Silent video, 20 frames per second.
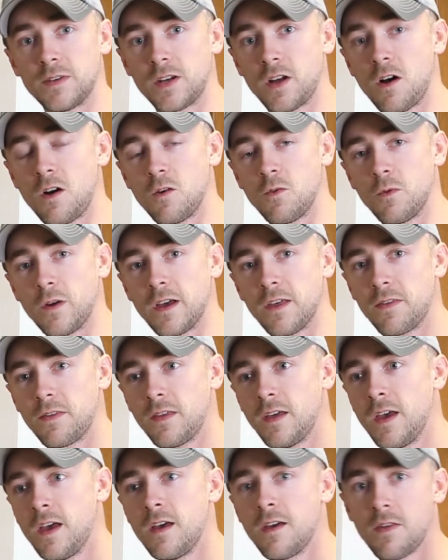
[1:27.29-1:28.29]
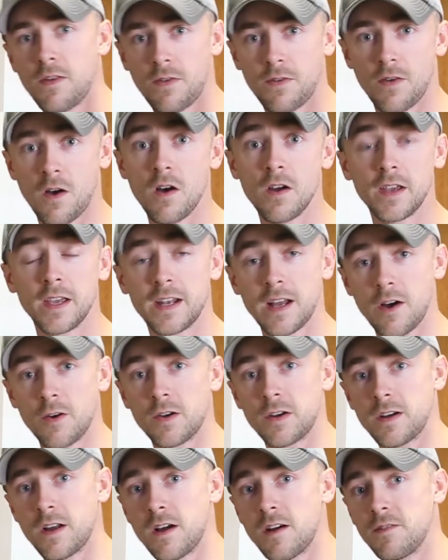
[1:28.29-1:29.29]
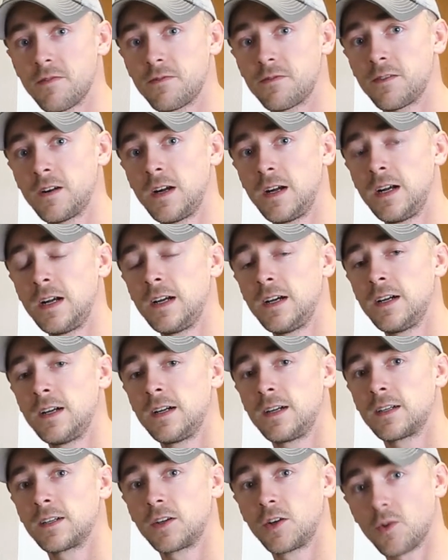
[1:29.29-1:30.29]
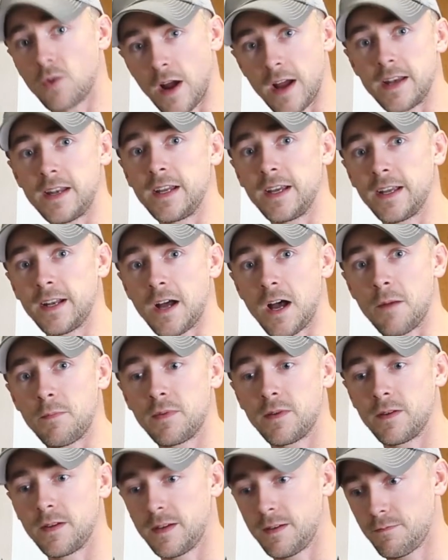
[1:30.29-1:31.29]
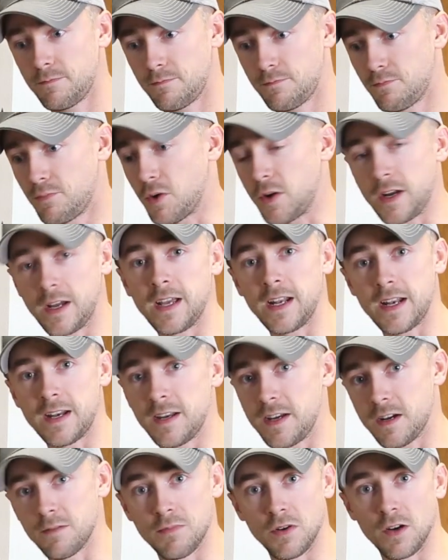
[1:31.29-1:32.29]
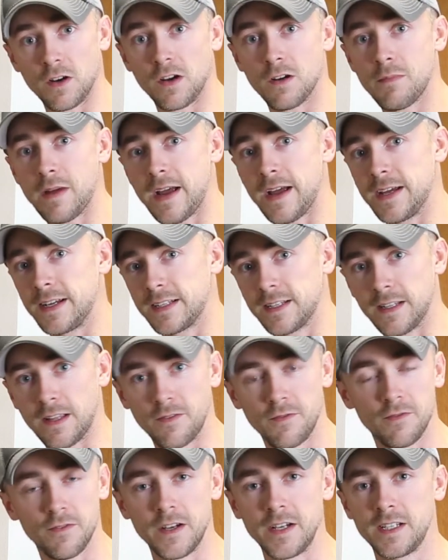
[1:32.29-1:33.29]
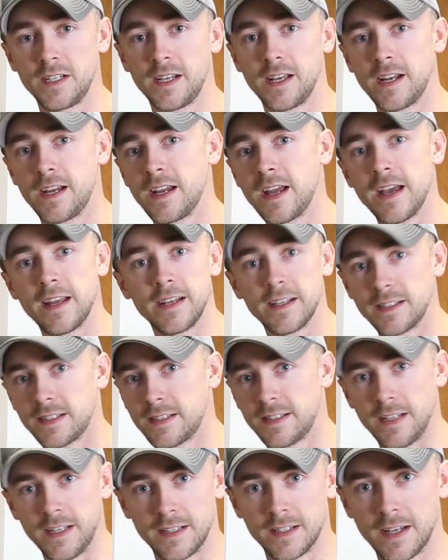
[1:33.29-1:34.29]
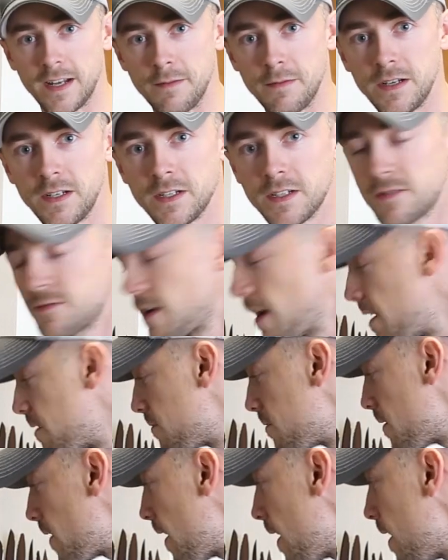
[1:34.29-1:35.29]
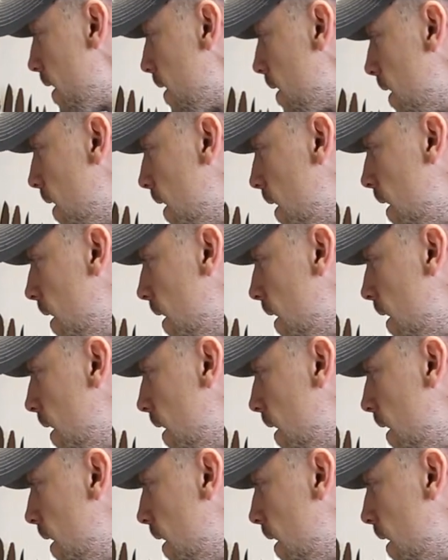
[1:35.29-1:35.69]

at all with thawing it out enough, grinding it up, putting it into your burger bags, and then freezing it again. It's going to be just fine for that.